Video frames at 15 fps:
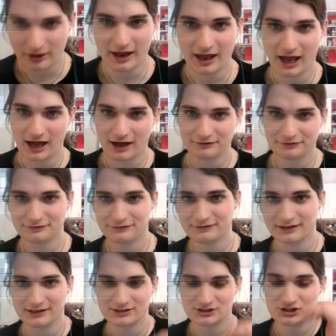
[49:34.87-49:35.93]
F
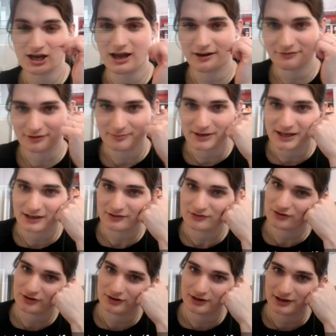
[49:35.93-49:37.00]
in chat for me,
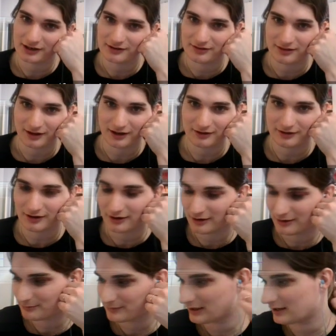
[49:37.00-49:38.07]
considering that
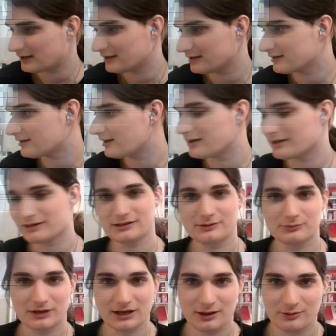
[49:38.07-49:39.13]
I
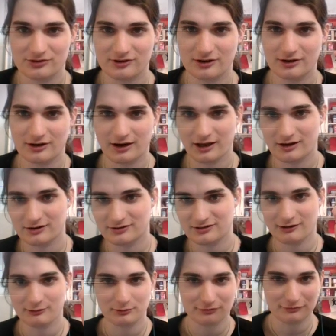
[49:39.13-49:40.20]
when I was younger, I had a
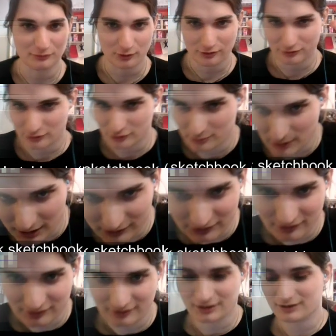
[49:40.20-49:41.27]
deck with 4 Chrome
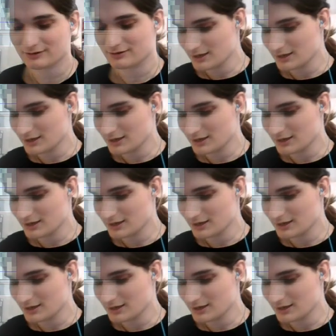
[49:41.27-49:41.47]
Moxes in it.